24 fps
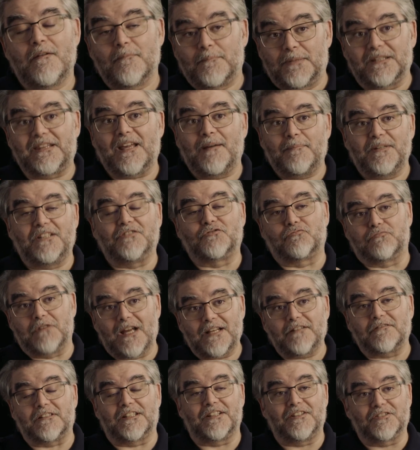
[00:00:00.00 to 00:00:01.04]
But that means
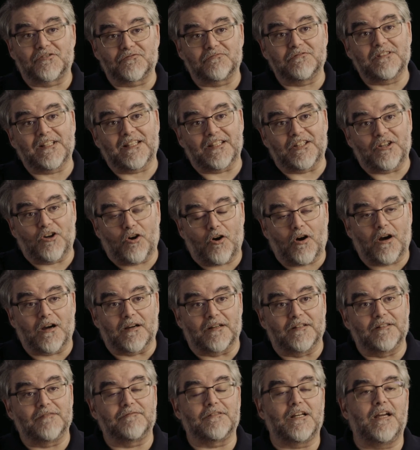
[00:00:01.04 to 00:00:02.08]
rendering is really
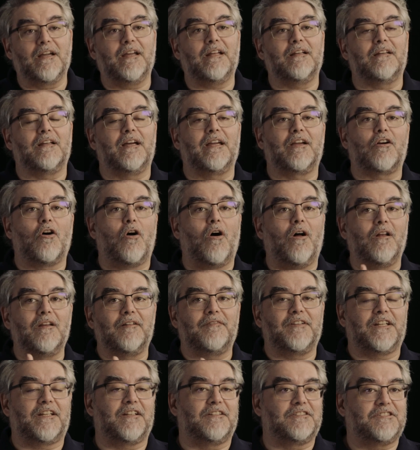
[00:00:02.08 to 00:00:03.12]
hard, right? Like all
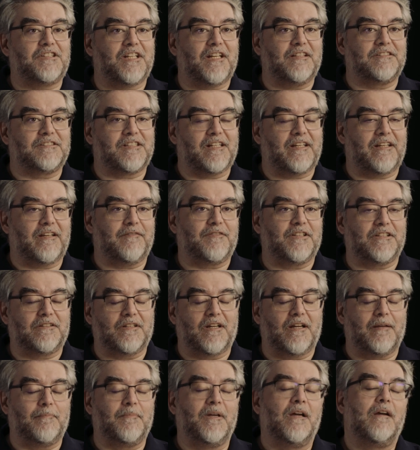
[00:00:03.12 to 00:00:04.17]
of it can change at any given
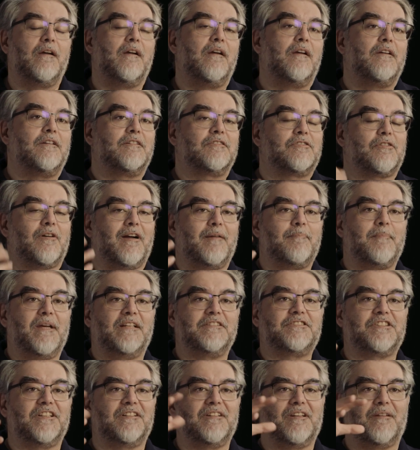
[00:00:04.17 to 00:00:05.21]
time. So I
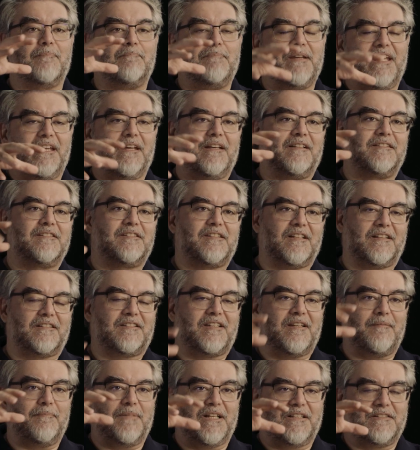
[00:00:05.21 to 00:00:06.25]
mentioned the big
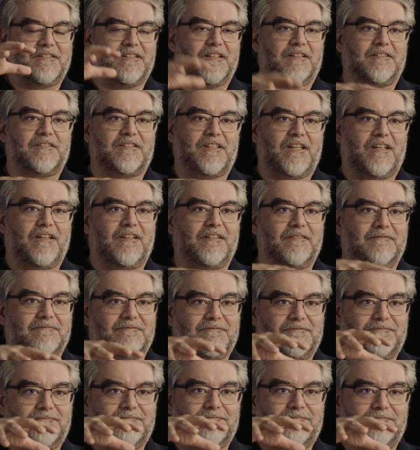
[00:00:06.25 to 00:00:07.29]
sixteen by sixteen,
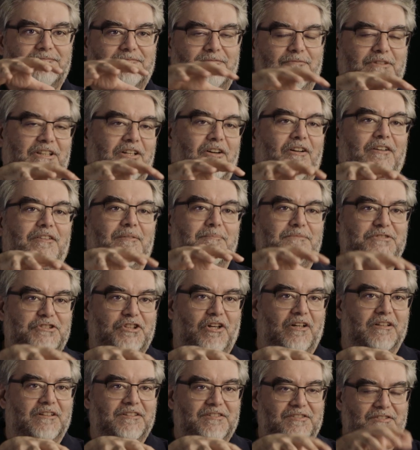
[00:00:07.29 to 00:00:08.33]
we call them
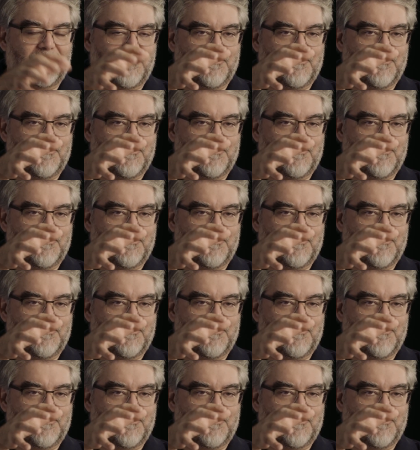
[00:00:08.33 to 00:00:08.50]
chunks,